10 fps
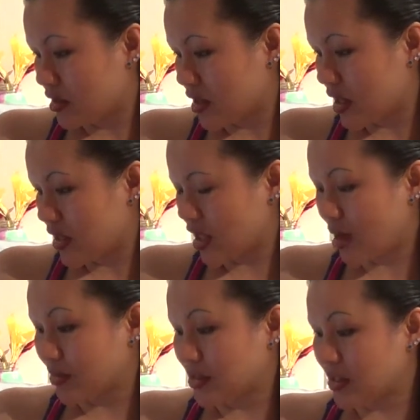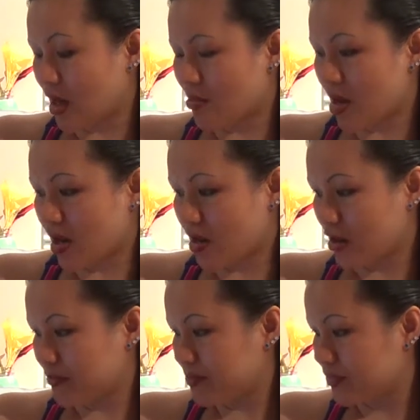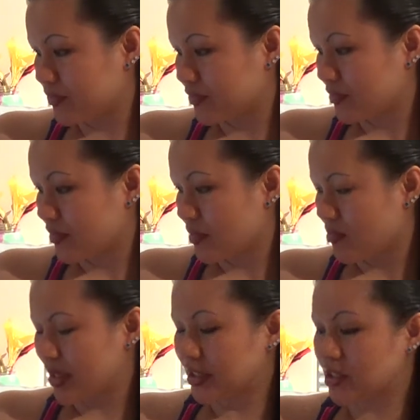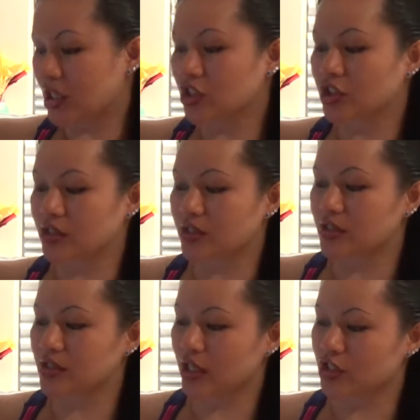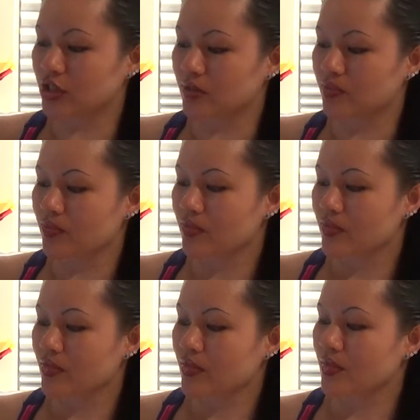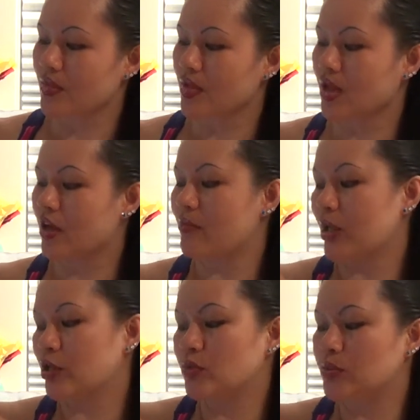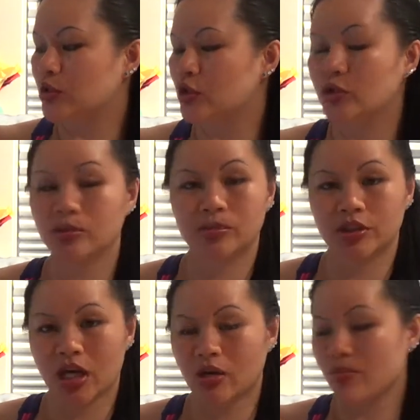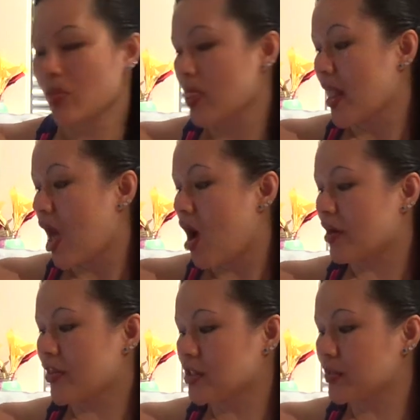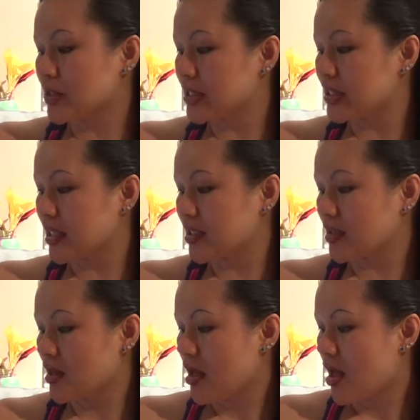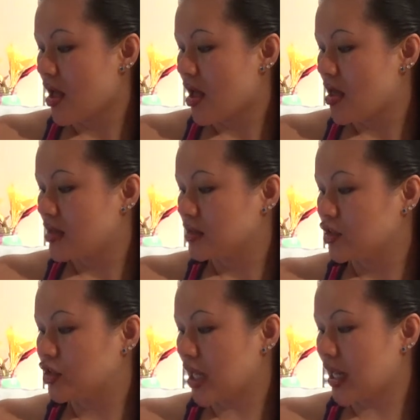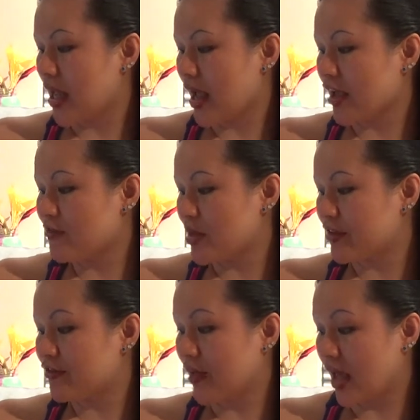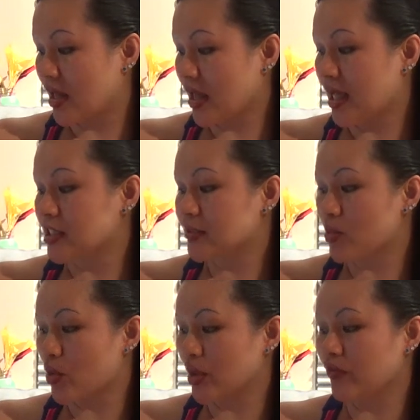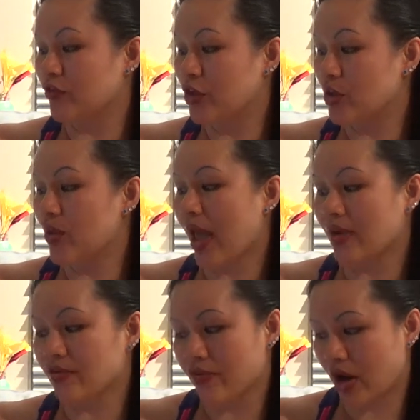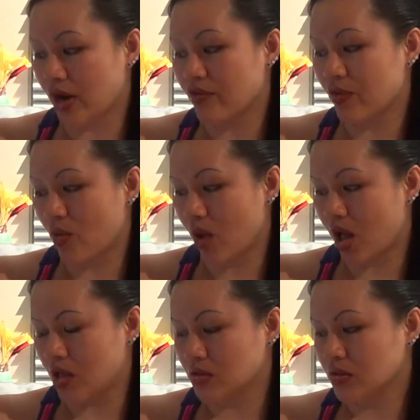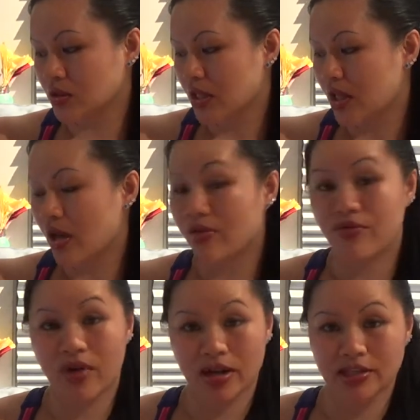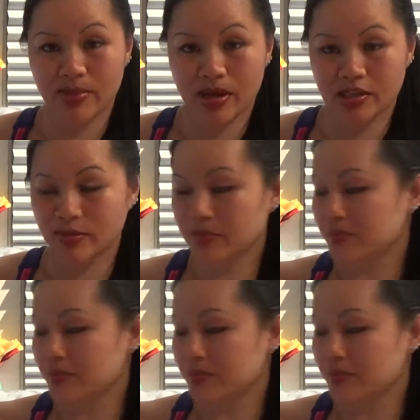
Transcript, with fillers: had commented on my um, my discussion section of my YouTube channel. Okay, this person said, Jenny, I have been a fan and supporter of you and Freddie for a while. And Freddie is my husband.